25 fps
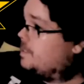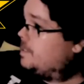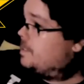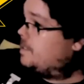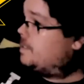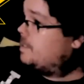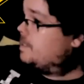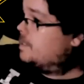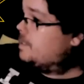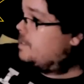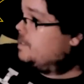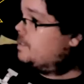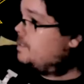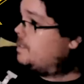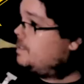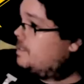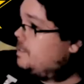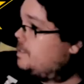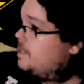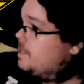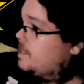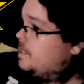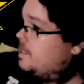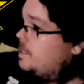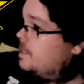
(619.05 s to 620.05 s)
I thought they
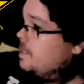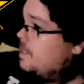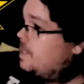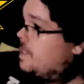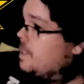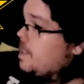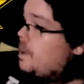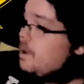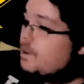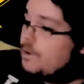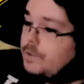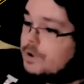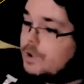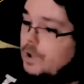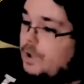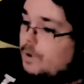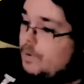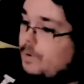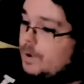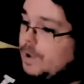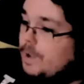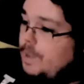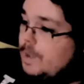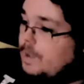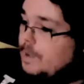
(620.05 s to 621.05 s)
merged them. No,
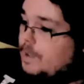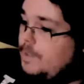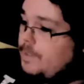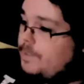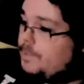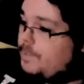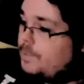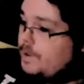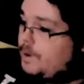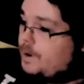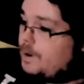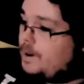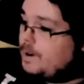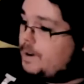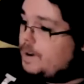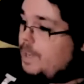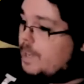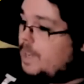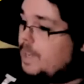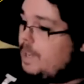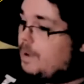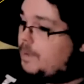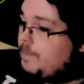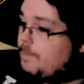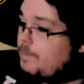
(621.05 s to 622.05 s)
uh, they're
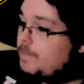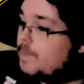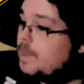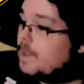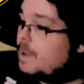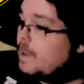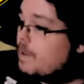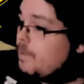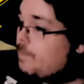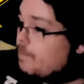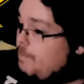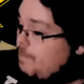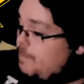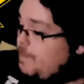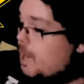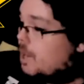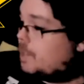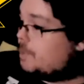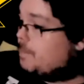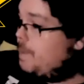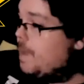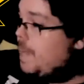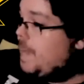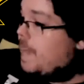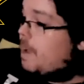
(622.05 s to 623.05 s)
uh, Doctor
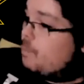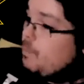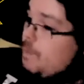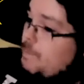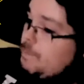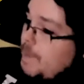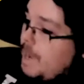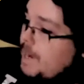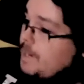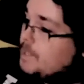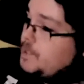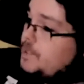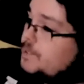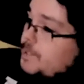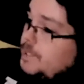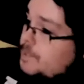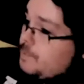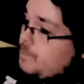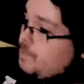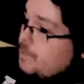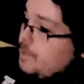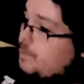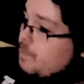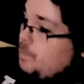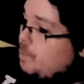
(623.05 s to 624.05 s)
Manhattan went back to his
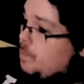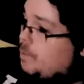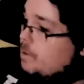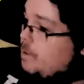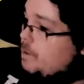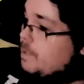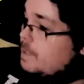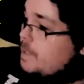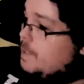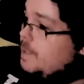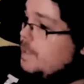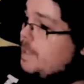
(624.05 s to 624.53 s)
real world.